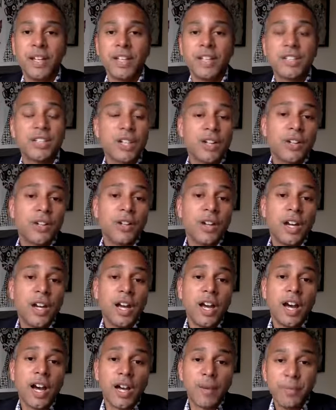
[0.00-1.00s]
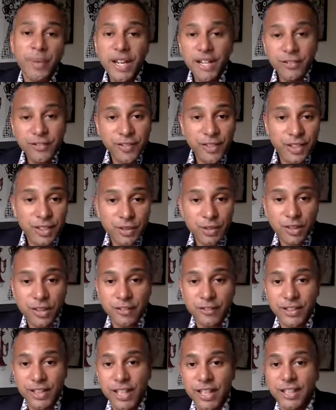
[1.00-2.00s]
So I paid for these
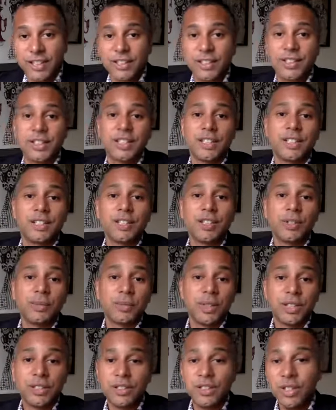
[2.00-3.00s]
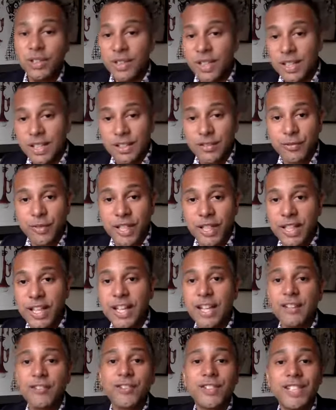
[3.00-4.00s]
qualifications. It took me 2 years of my
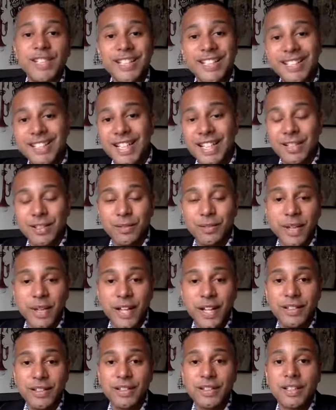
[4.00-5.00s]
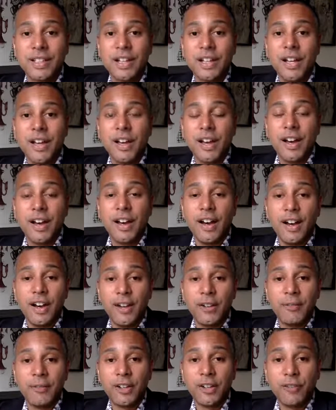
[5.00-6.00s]
life, £6,000
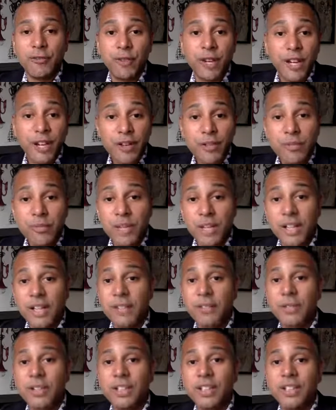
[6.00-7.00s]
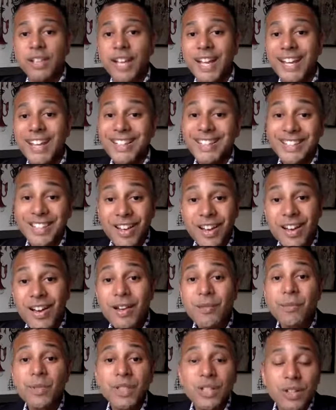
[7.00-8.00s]
of my own money, which at the
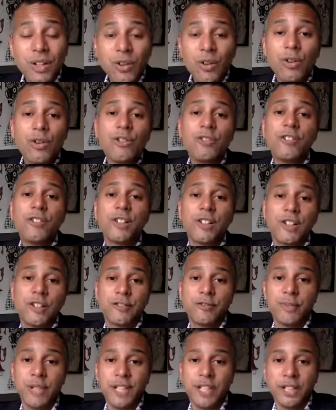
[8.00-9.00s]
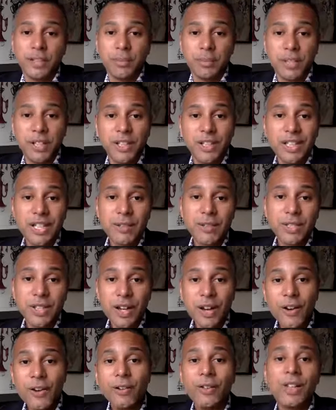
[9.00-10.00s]
time was an awful lot of money because I was
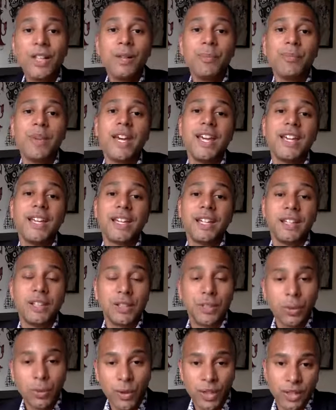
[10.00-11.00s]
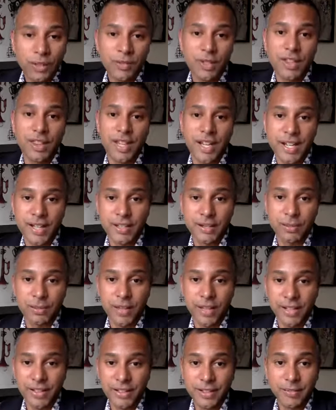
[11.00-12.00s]
only making
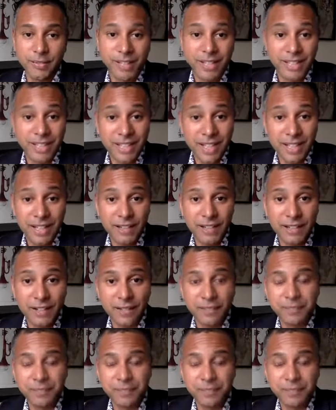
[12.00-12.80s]
£21,000 in my salary.